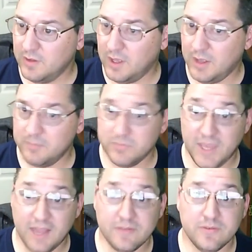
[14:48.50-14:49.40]

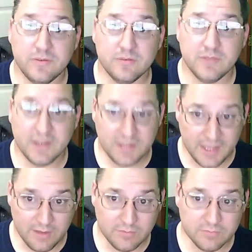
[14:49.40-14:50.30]
cats can
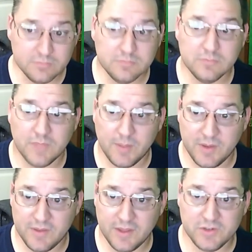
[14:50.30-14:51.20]
count. I mean,
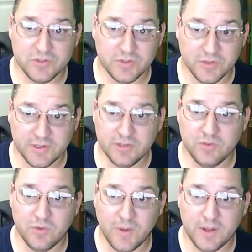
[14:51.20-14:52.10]
they certainly do know
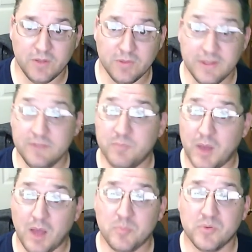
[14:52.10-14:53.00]
how to leave paw
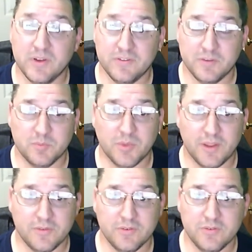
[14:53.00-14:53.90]
prints in
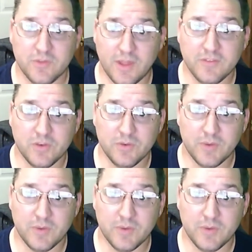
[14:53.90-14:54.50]
places, so that's good, right?